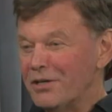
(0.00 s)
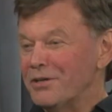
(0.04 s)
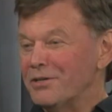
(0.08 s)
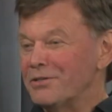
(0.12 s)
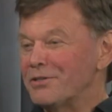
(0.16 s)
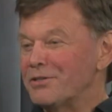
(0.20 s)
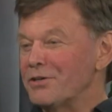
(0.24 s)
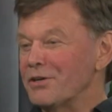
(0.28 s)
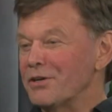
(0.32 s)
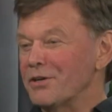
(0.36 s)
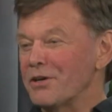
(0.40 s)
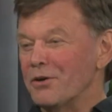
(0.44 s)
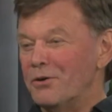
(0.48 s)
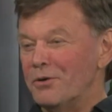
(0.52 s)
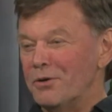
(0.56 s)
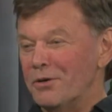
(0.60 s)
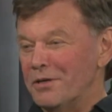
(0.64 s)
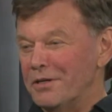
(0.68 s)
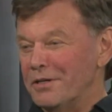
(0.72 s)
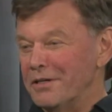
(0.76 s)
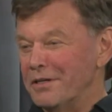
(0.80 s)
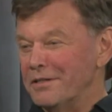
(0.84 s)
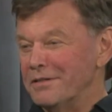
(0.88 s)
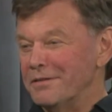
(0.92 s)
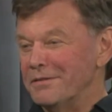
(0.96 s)
took
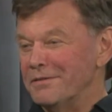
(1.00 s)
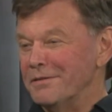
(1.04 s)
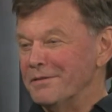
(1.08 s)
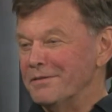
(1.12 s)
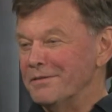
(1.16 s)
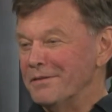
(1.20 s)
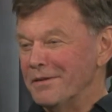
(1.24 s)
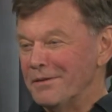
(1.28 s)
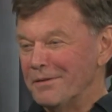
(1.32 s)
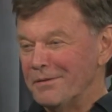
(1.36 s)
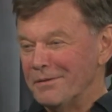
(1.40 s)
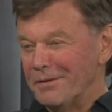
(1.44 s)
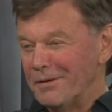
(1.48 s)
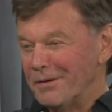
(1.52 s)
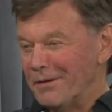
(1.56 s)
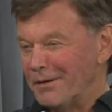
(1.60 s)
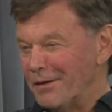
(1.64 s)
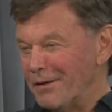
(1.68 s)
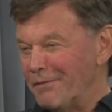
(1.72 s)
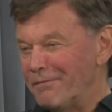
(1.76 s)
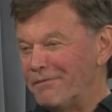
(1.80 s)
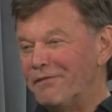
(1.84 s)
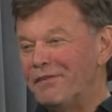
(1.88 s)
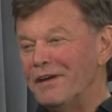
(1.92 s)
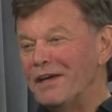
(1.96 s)
on
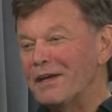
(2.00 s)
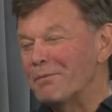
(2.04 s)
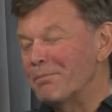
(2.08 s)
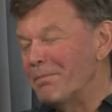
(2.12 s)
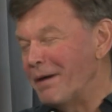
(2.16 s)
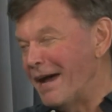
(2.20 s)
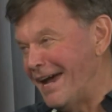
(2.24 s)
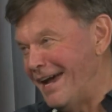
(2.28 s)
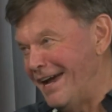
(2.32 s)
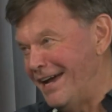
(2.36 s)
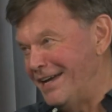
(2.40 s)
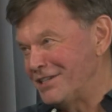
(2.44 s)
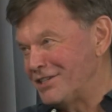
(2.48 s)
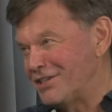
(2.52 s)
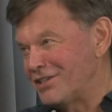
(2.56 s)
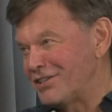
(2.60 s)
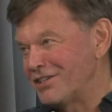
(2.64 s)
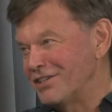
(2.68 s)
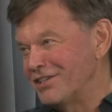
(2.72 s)
a fig patch.